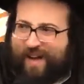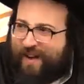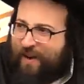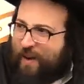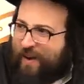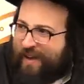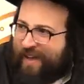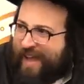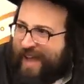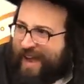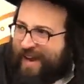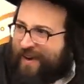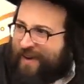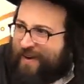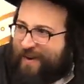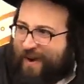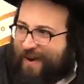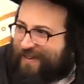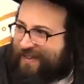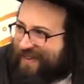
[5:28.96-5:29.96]
don't
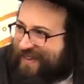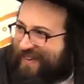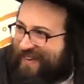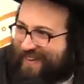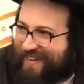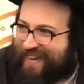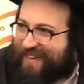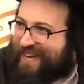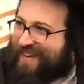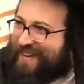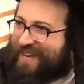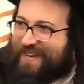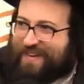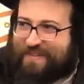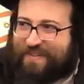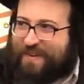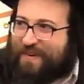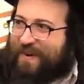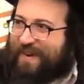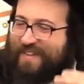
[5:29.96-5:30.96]
gain nothing
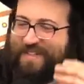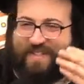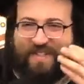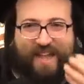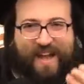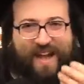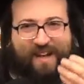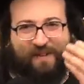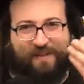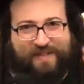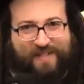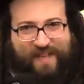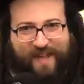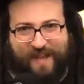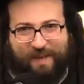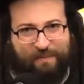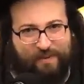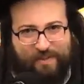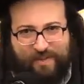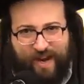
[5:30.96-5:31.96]
if you start to
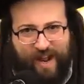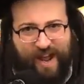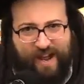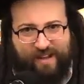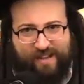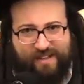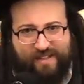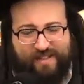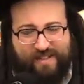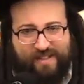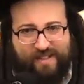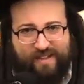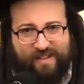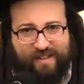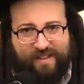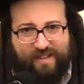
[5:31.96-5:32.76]
saying Mishnayos.